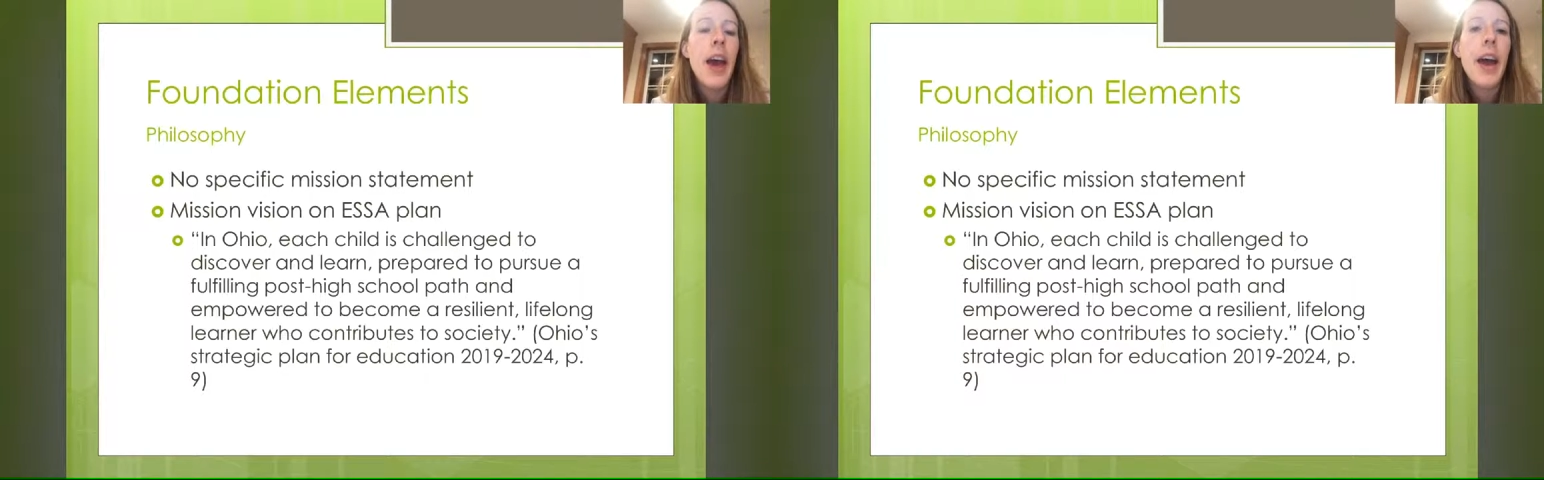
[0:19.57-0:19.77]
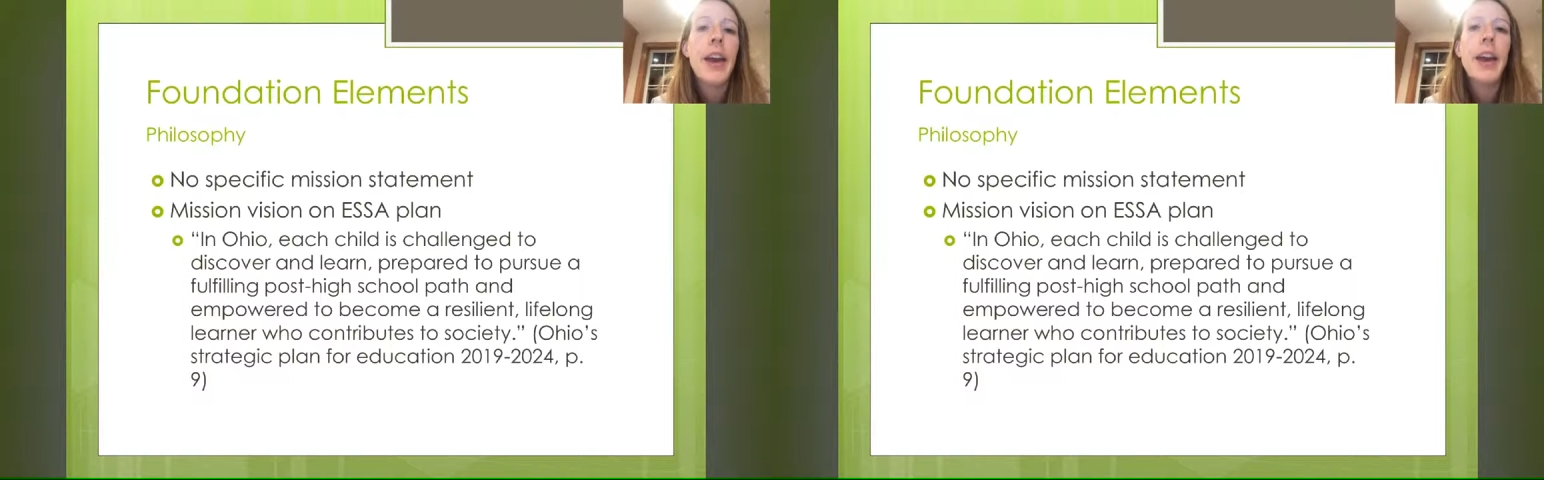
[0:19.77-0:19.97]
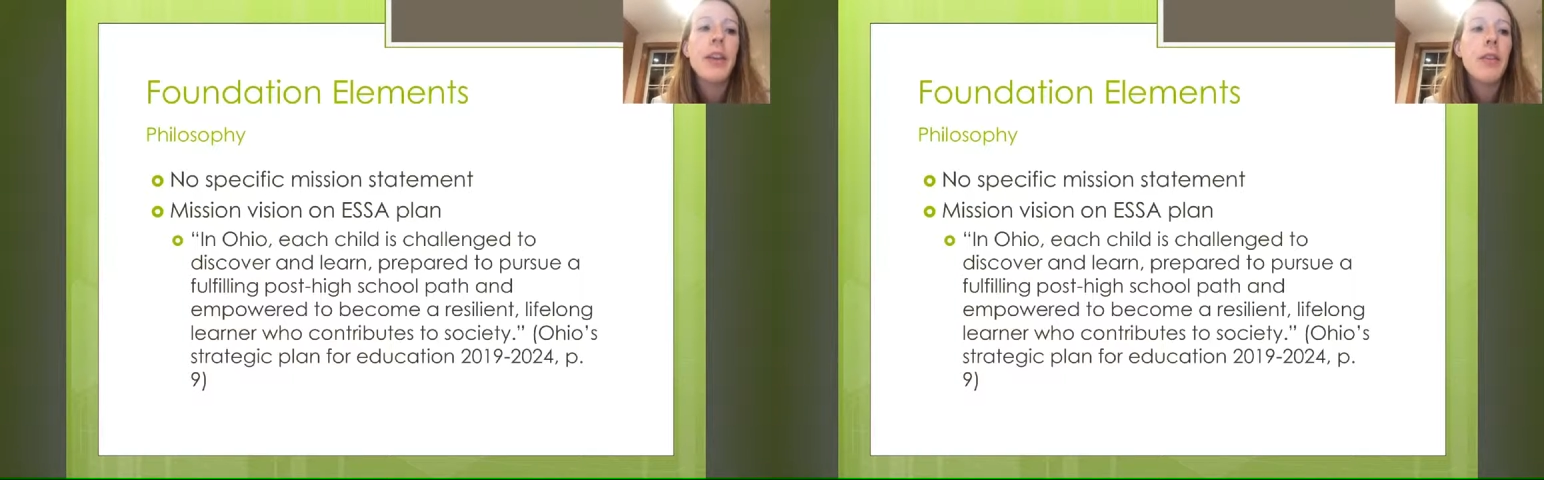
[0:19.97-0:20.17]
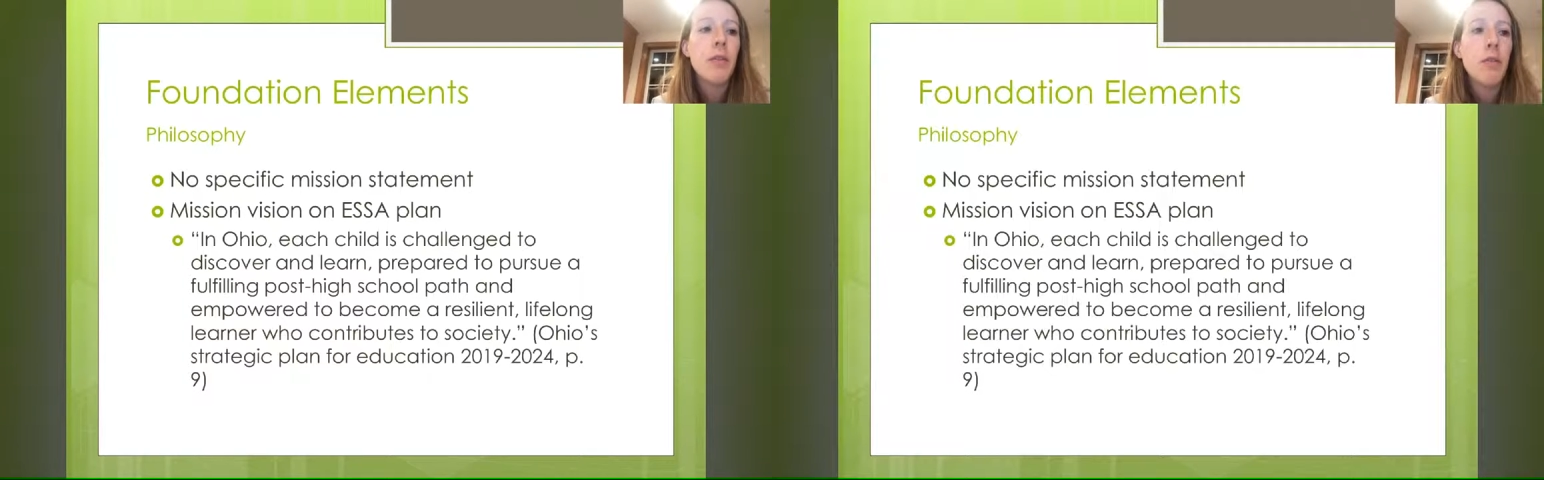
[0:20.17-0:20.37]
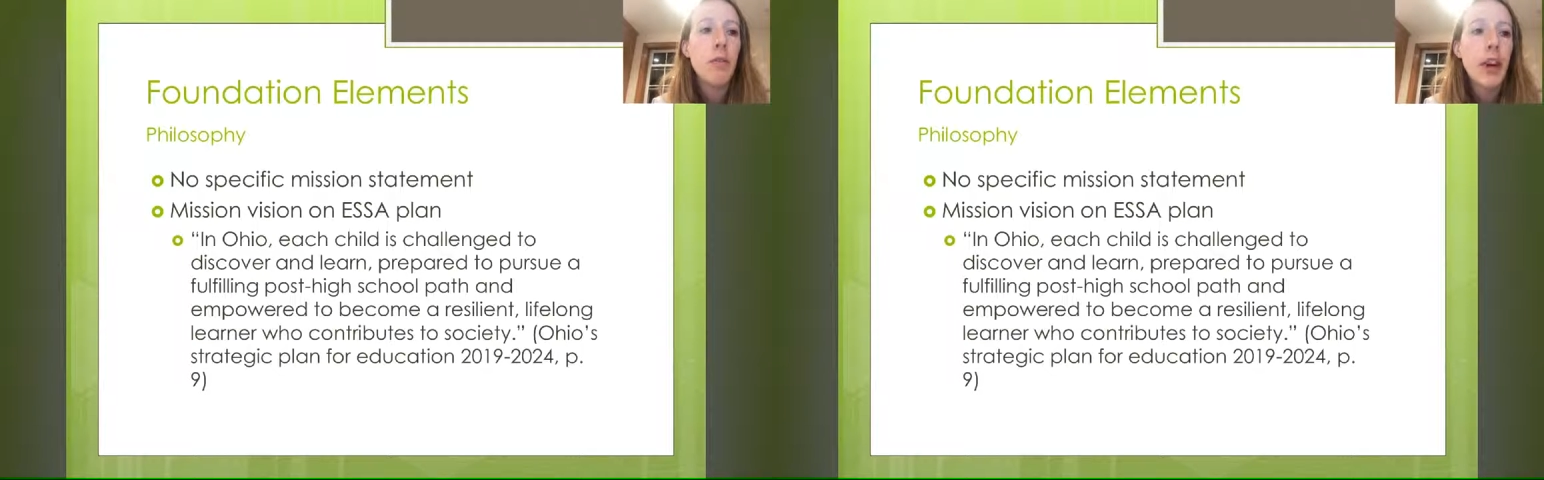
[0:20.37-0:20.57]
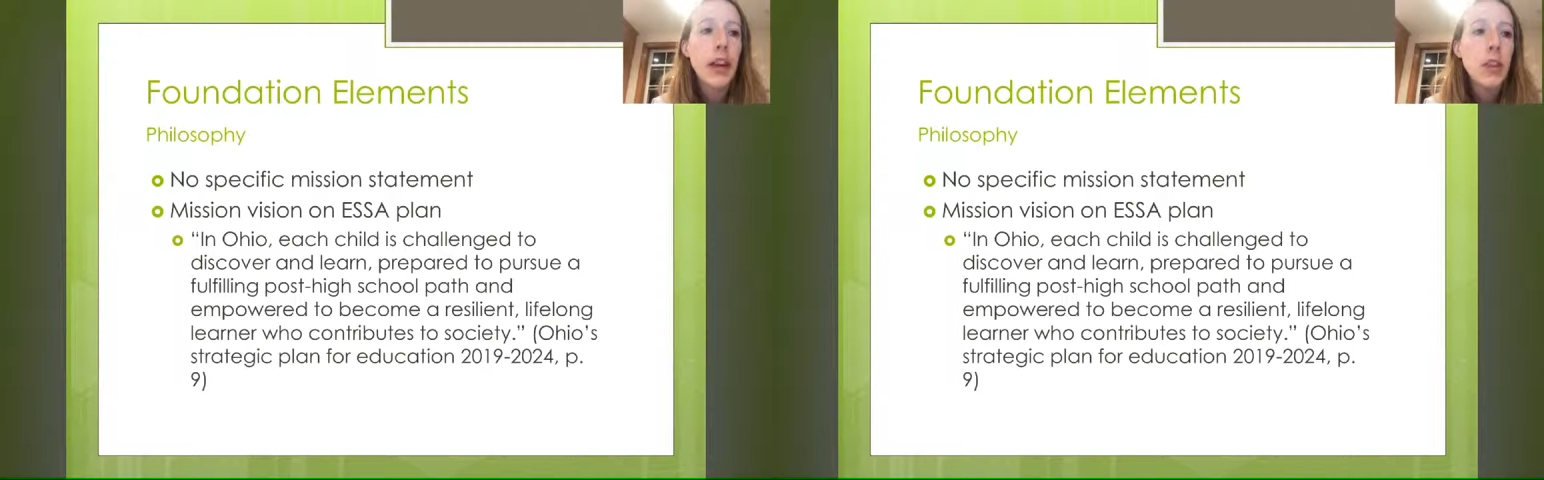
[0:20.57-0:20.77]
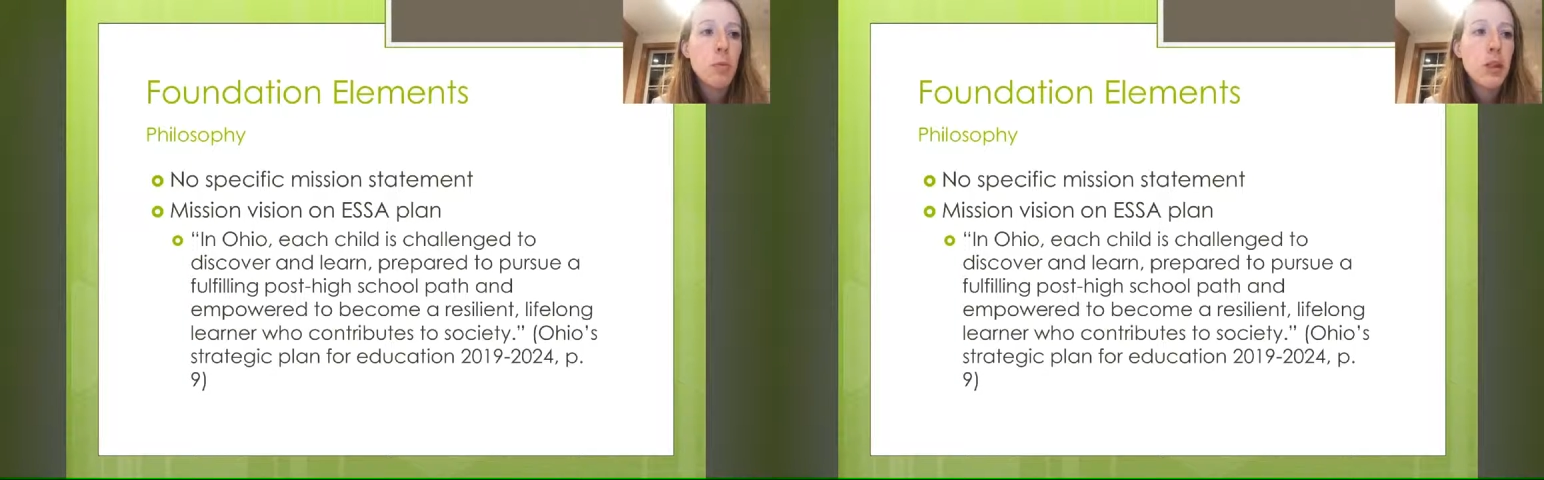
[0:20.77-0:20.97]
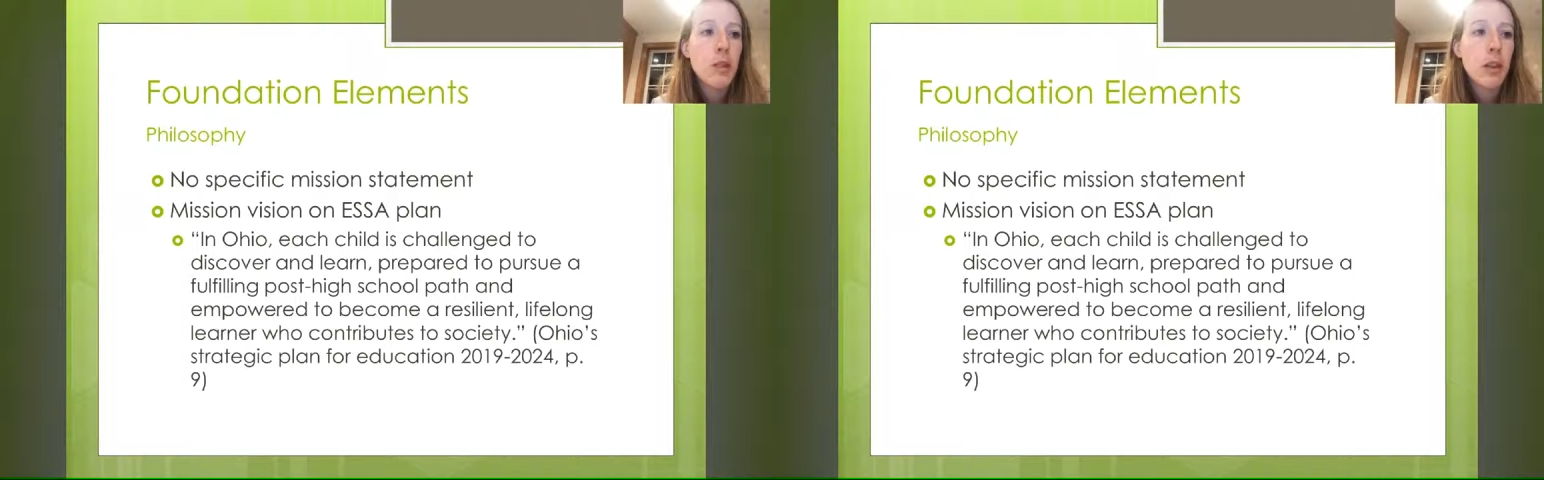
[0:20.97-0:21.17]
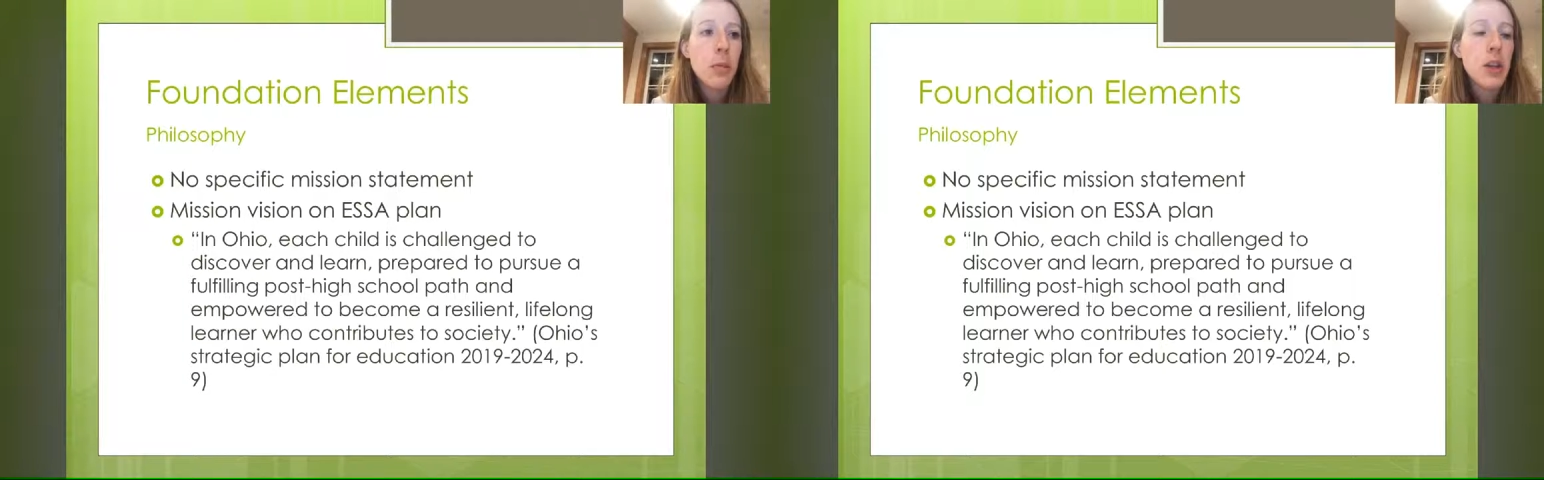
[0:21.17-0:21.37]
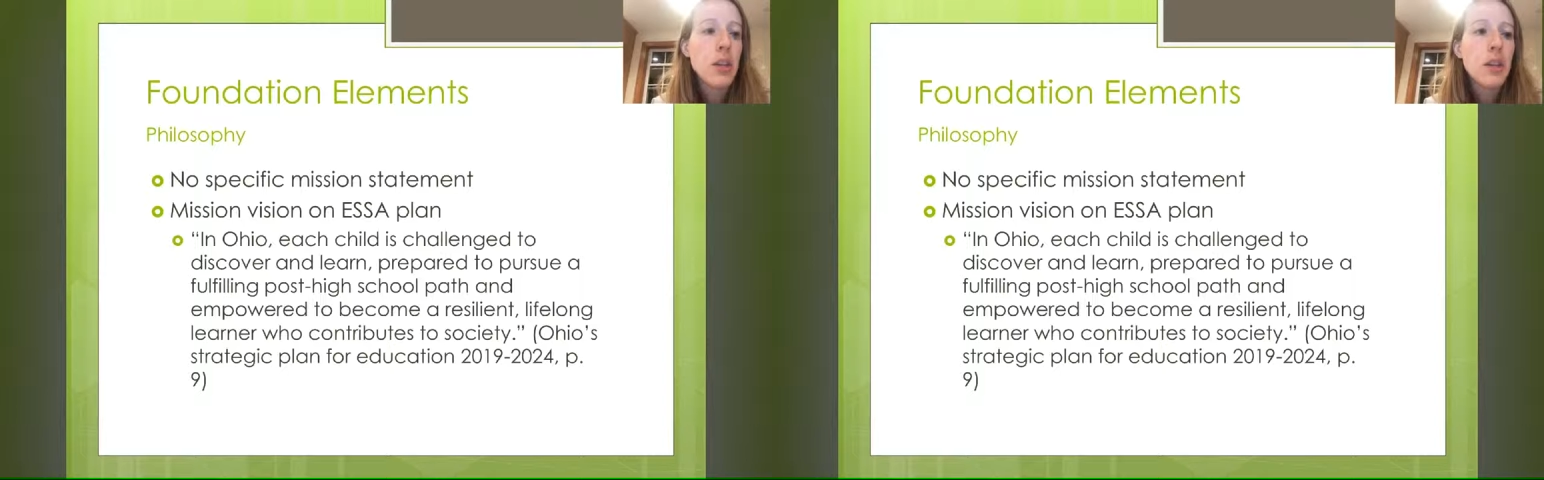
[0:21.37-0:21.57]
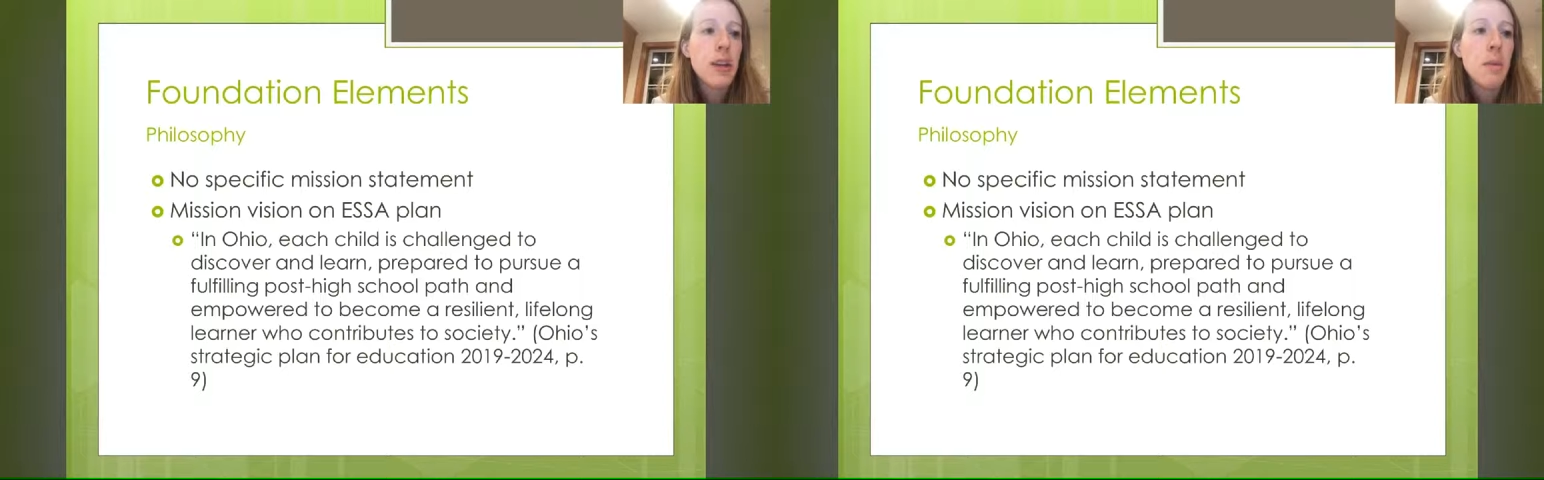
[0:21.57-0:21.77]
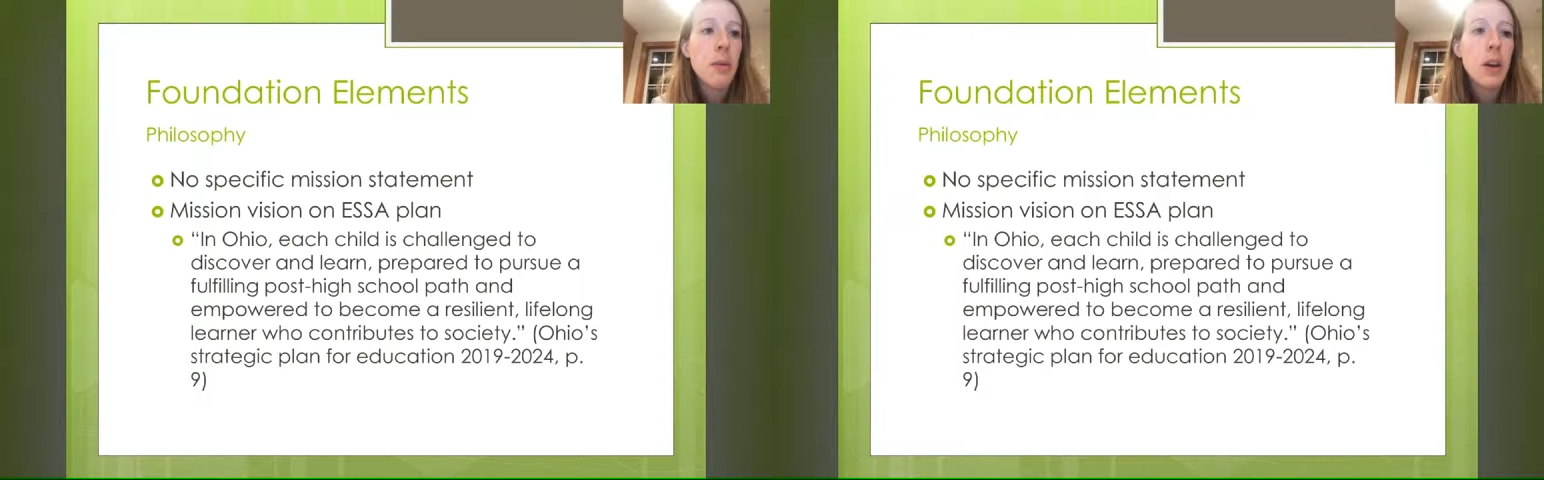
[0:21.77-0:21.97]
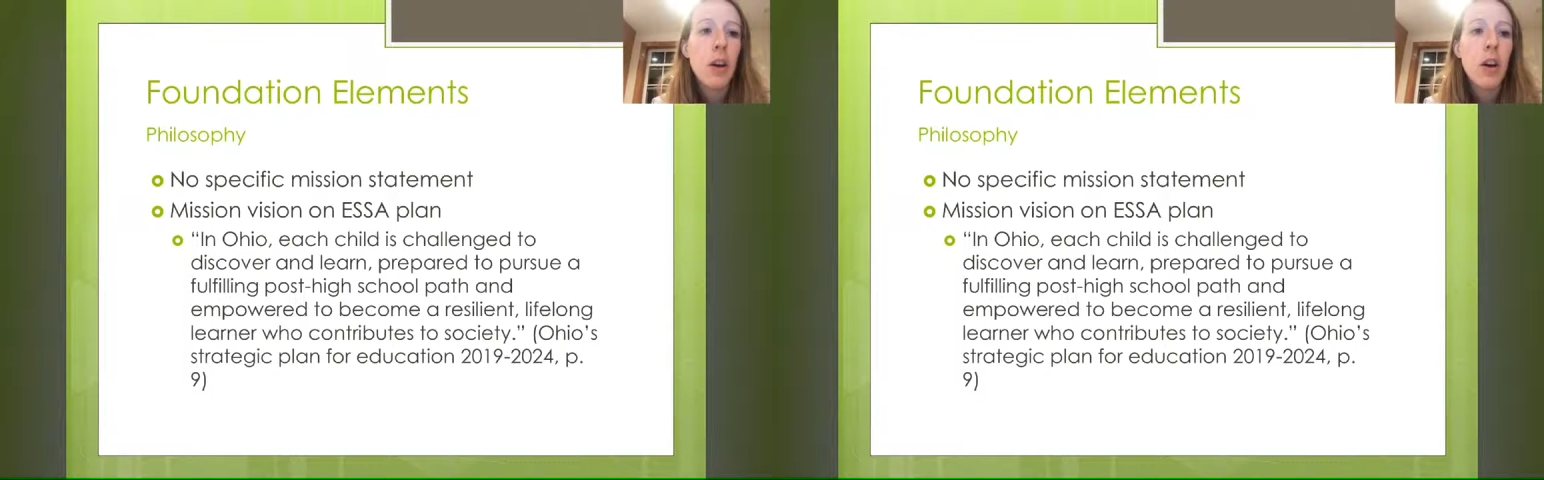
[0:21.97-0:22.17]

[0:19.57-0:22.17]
and I couldn't find a specific mission statement